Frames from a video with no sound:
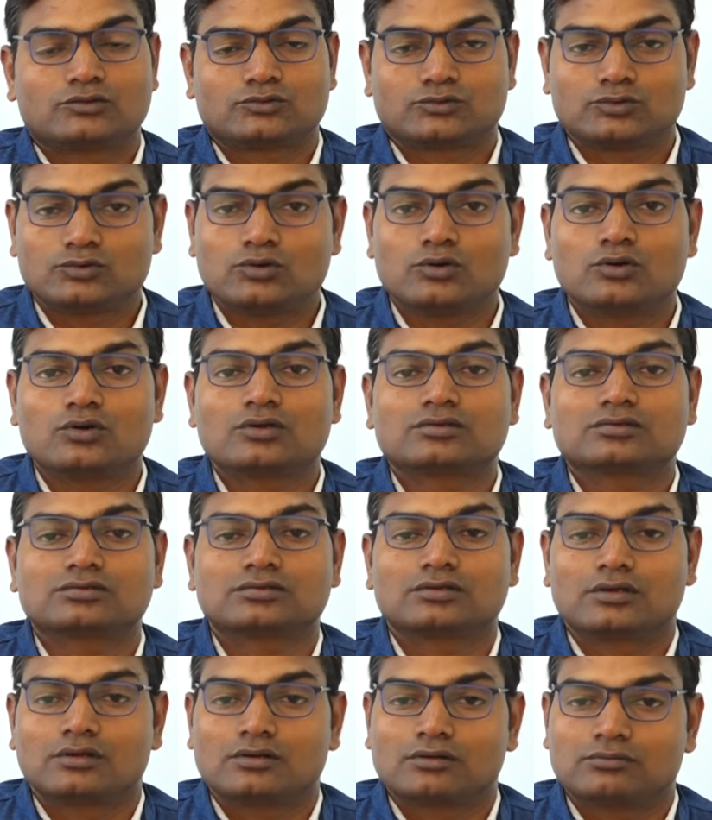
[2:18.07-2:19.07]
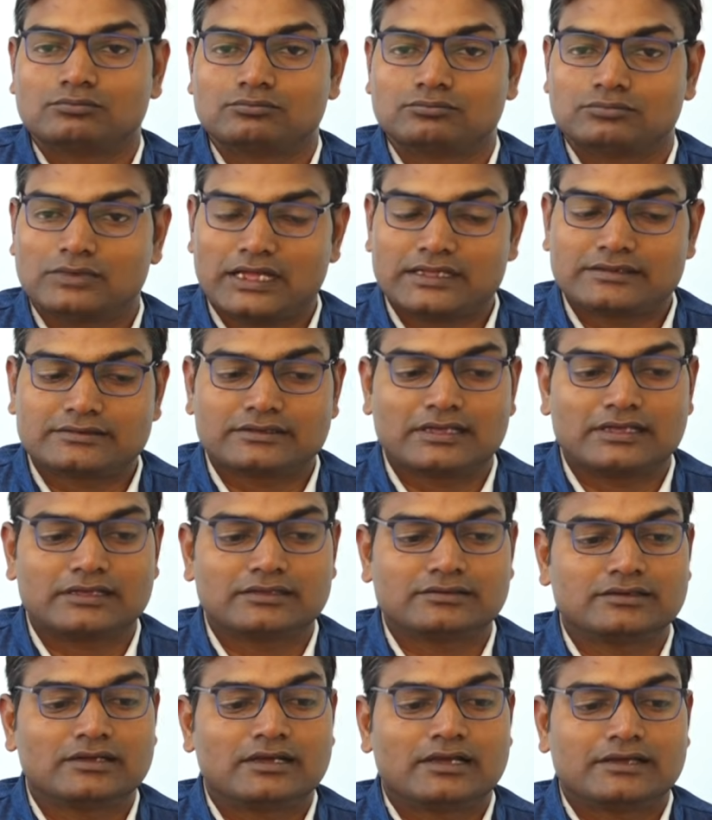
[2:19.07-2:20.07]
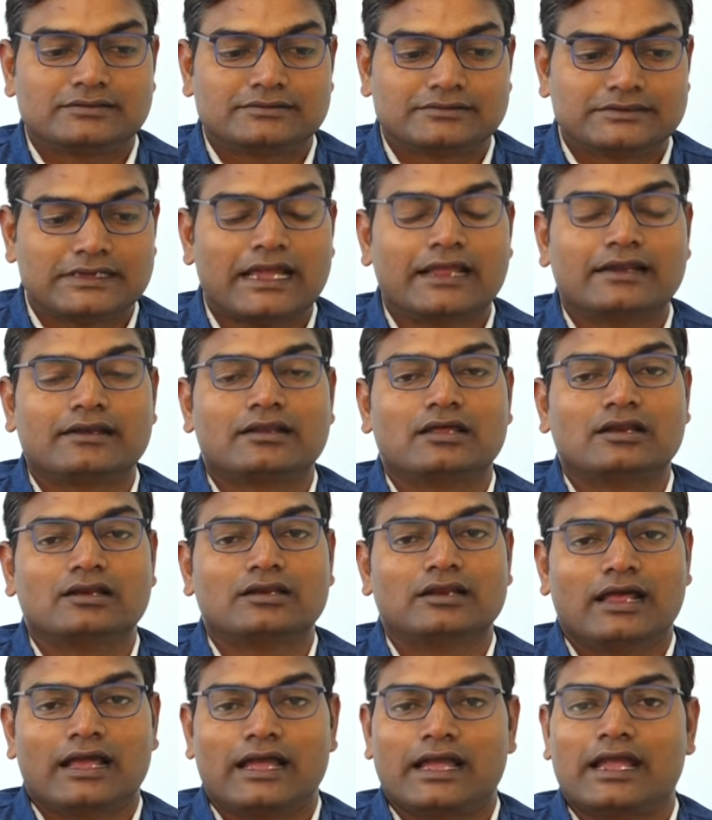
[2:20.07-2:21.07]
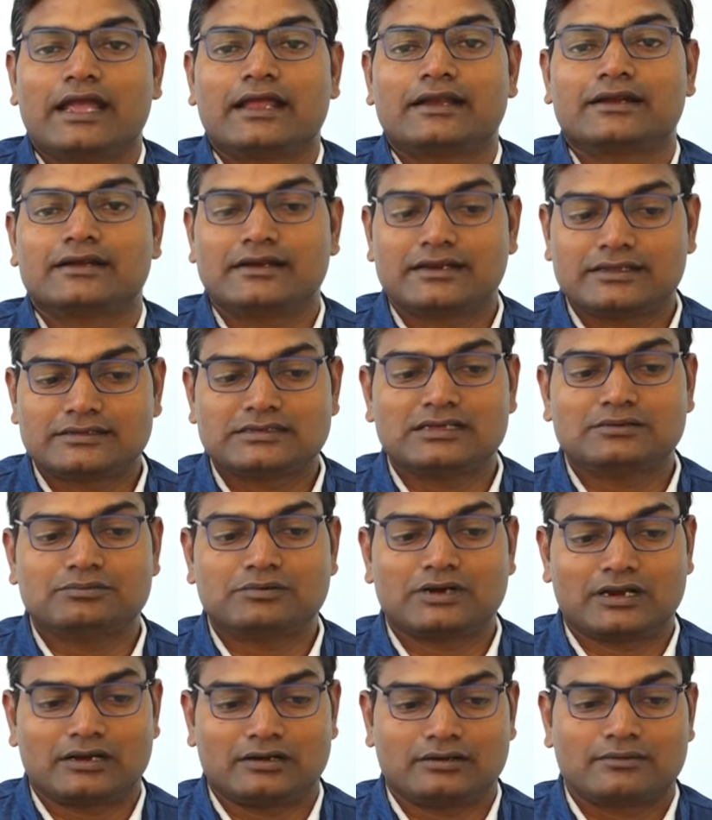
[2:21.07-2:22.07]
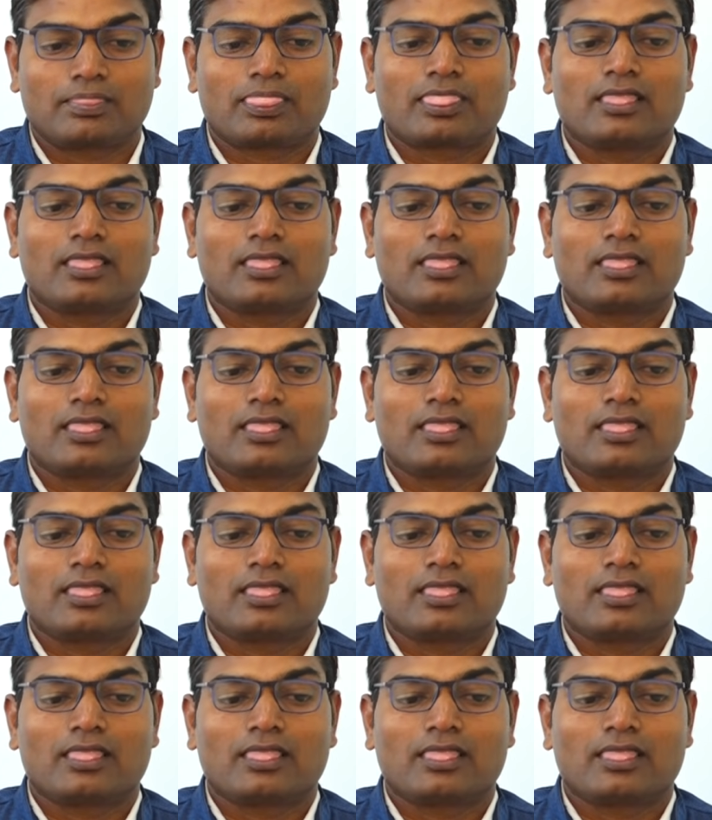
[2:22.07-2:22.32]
source, message, channel, and receiver.